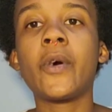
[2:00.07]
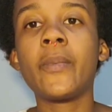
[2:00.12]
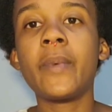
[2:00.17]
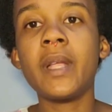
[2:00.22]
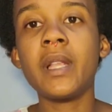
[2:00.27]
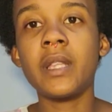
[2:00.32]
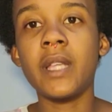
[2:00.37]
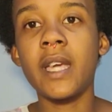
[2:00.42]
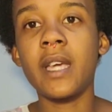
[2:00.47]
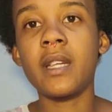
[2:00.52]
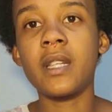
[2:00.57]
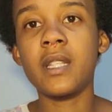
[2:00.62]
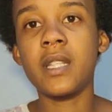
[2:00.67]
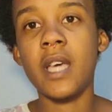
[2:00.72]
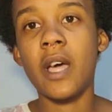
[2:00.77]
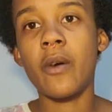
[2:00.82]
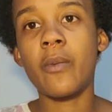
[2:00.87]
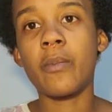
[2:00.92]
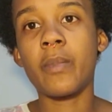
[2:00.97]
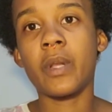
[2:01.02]
be linked
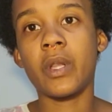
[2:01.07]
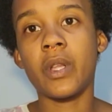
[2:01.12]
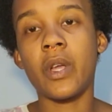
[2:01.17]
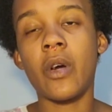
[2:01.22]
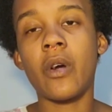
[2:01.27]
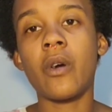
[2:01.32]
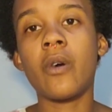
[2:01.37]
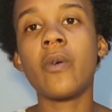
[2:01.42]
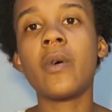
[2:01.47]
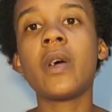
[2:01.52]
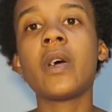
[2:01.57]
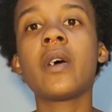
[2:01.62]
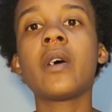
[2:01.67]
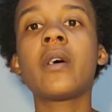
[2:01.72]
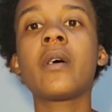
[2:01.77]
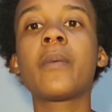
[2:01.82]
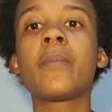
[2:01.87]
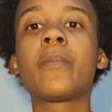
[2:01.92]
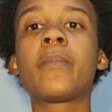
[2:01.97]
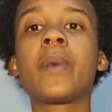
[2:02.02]
down below,
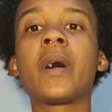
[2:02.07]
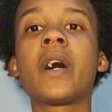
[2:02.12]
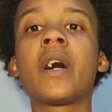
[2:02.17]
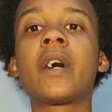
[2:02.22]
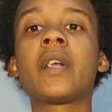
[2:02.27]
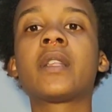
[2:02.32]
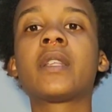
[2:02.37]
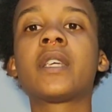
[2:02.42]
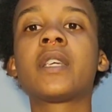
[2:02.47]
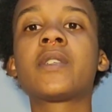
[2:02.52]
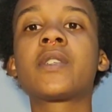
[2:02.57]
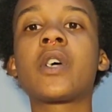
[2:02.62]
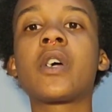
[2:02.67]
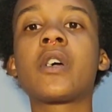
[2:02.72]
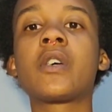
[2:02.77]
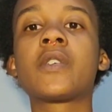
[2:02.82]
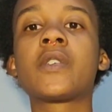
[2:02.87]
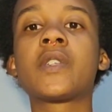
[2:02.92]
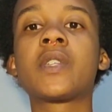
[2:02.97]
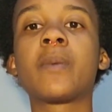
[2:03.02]
but these
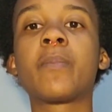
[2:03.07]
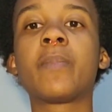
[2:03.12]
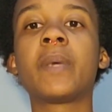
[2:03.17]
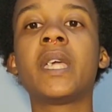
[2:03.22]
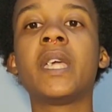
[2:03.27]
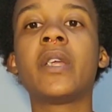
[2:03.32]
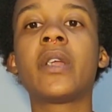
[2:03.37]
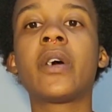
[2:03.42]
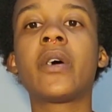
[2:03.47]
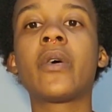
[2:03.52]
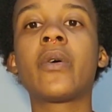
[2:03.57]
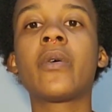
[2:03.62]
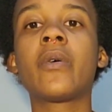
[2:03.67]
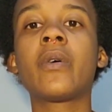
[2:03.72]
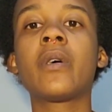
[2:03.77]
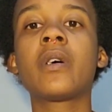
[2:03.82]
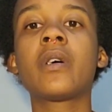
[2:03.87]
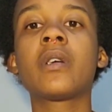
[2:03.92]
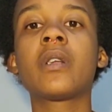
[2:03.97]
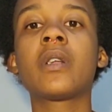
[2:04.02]
are Sapeto
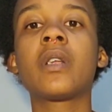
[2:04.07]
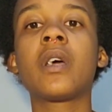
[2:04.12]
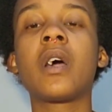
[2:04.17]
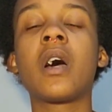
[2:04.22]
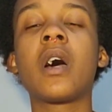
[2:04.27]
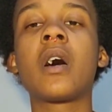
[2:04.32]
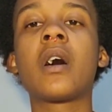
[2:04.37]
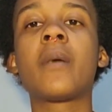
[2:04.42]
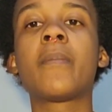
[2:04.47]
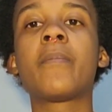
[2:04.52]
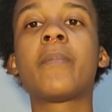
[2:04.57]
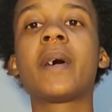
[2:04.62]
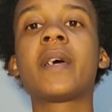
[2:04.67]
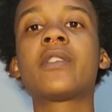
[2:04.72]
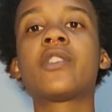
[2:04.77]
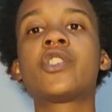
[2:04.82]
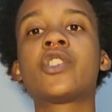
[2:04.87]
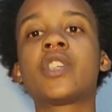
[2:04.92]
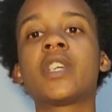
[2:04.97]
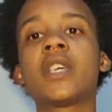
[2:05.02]

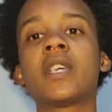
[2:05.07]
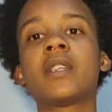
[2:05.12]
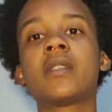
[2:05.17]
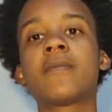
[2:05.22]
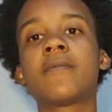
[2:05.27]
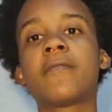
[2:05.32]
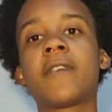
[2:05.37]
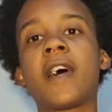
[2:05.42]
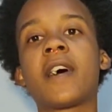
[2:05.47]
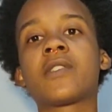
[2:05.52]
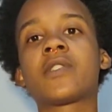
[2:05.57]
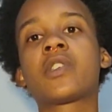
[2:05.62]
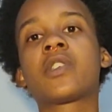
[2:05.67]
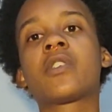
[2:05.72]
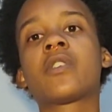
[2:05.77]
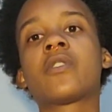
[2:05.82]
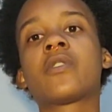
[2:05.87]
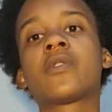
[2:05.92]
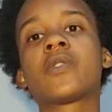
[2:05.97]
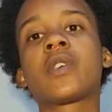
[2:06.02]
bed sheet
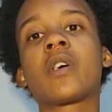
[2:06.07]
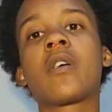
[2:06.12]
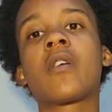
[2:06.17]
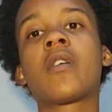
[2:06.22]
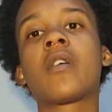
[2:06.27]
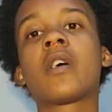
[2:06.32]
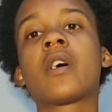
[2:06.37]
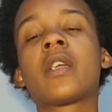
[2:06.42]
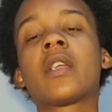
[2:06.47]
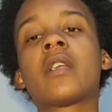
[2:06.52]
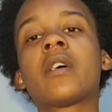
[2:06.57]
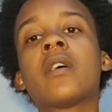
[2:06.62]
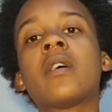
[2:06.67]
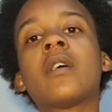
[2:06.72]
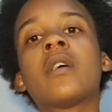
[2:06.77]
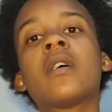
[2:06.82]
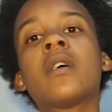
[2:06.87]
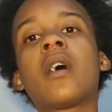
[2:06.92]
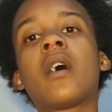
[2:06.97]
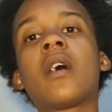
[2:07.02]
fasteners on
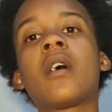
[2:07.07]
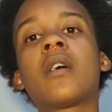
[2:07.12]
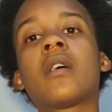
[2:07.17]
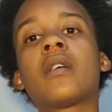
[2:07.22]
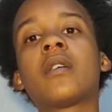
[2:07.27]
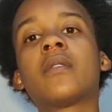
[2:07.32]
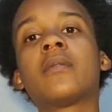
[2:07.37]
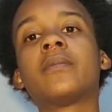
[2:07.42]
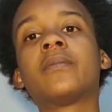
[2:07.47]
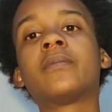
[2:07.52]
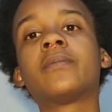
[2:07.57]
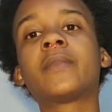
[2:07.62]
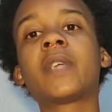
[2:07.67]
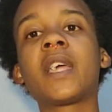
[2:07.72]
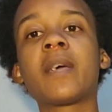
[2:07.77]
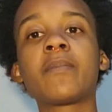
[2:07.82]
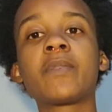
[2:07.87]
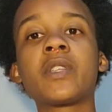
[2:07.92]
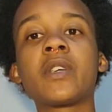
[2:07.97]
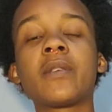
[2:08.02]

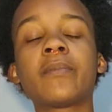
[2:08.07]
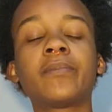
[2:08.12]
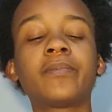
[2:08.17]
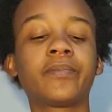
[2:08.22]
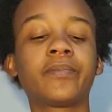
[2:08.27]
Amazon.